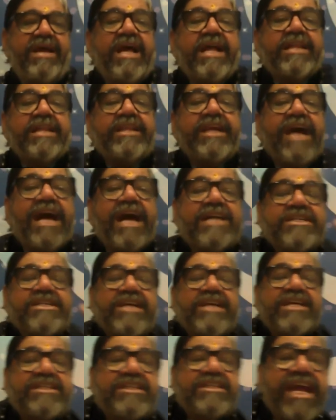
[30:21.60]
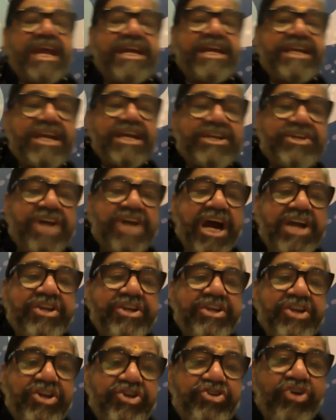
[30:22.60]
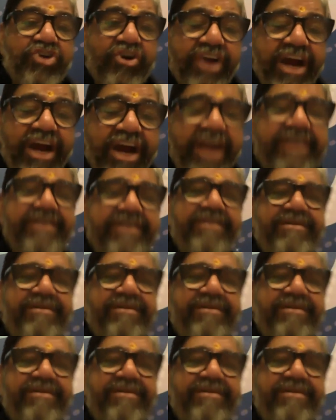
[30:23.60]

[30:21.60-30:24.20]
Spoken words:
they are just like a charging socket.